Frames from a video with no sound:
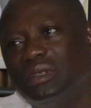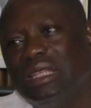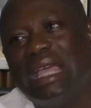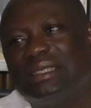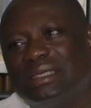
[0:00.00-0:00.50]

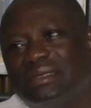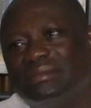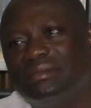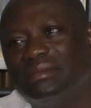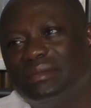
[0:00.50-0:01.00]
Yes.
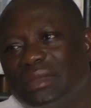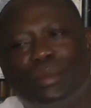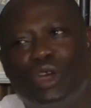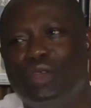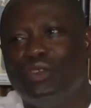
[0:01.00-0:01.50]

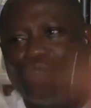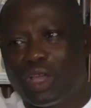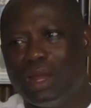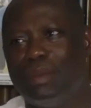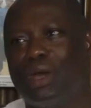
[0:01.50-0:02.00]
I'm not even
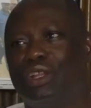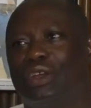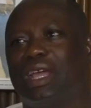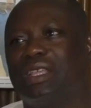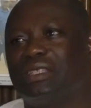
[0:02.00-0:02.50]
talking about the
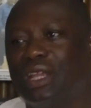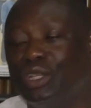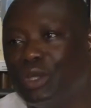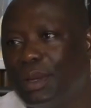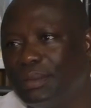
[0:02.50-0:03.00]
other ancillary
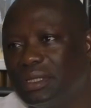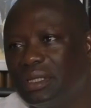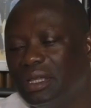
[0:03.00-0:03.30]
jobs.